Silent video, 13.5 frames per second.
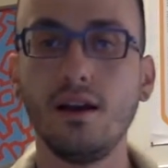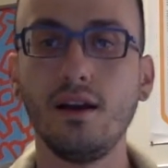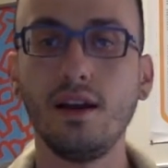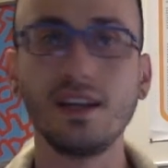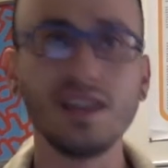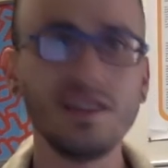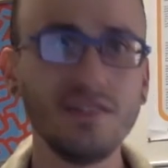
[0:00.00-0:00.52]

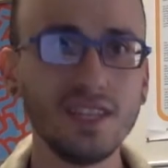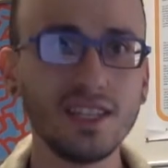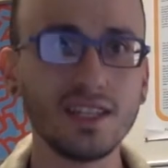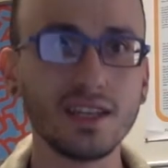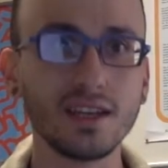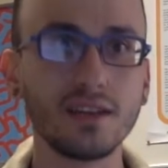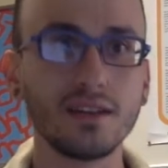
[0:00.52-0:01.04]
And
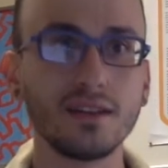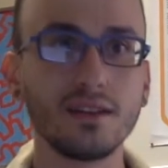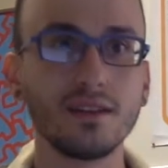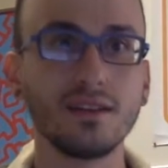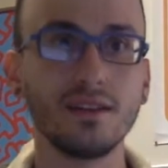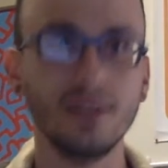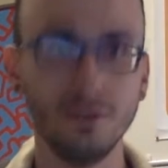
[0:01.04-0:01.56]
convincing.
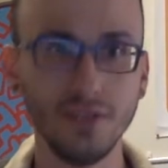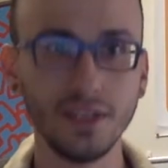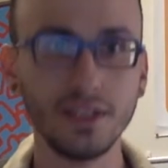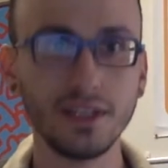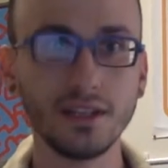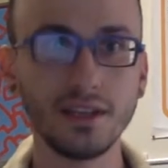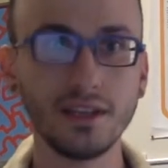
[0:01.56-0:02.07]

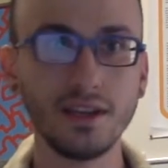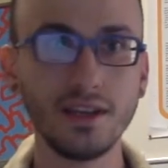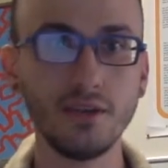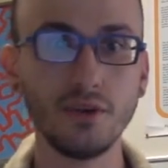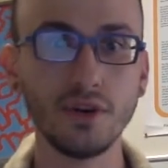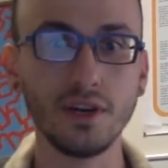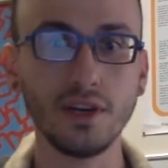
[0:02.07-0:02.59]
Convincing is the
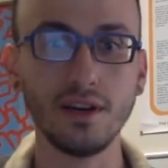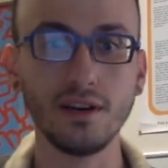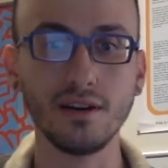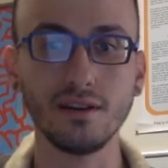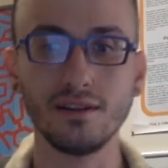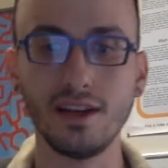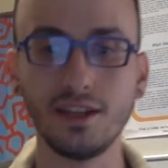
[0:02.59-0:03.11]
key word
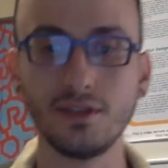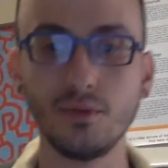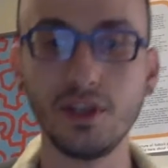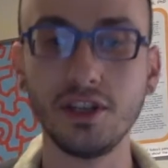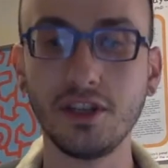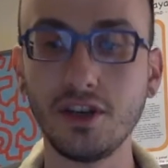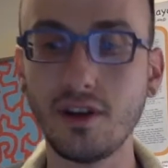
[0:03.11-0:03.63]
here. That's
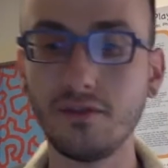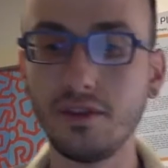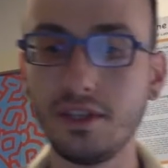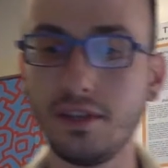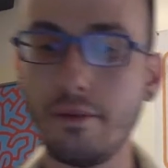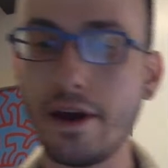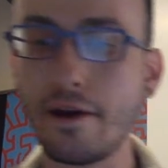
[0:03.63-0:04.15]
what this genre
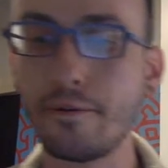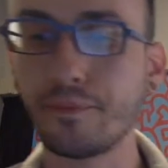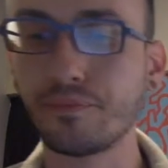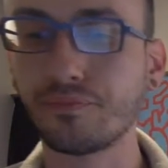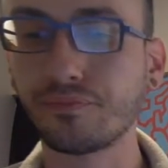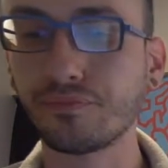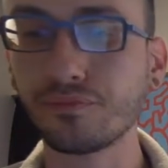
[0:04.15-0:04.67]
is about.
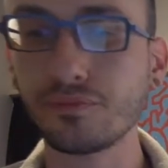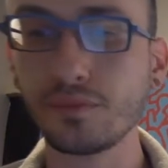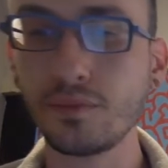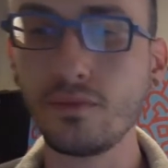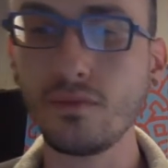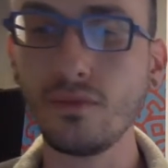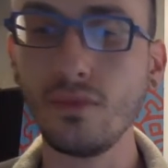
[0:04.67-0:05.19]

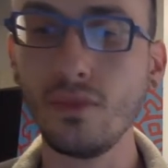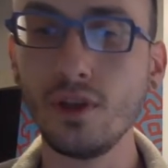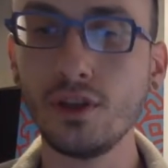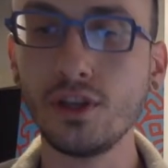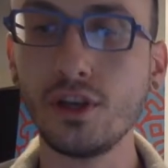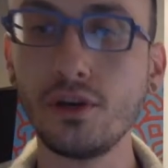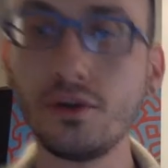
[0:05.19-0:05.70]

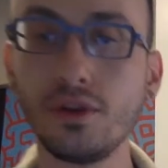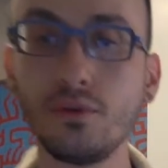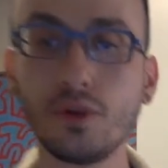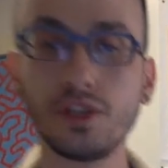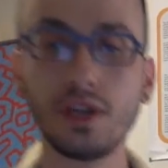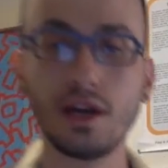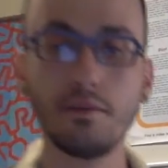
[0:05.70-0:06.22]
So the
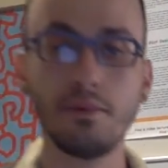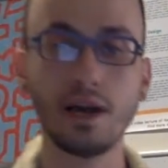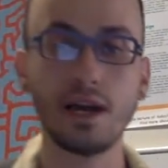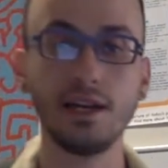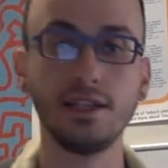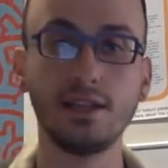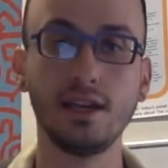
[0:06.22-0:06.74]
workshop,
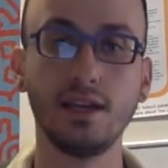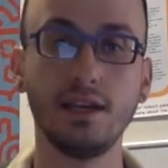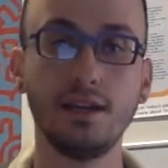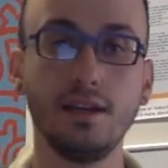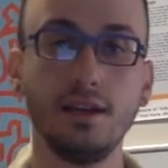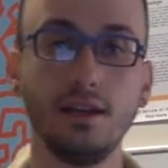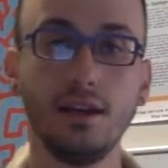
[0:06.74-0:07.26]
I
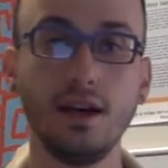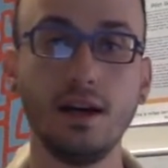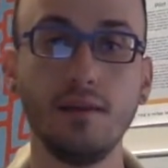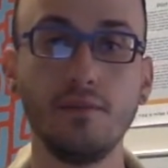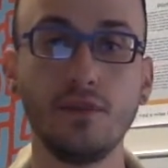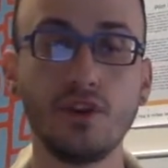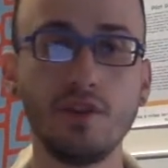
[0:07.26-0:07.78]
say
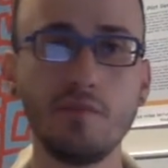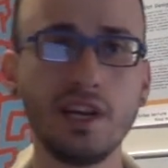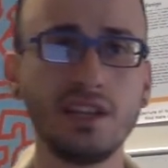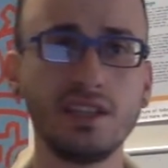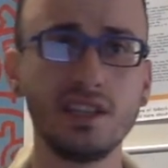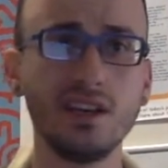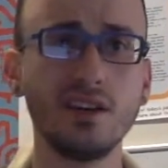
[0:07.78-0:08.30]
30
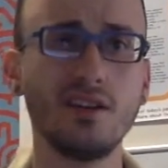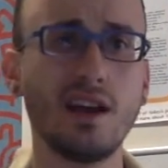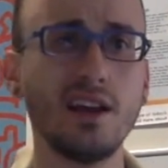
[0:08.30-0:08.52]
minutes here.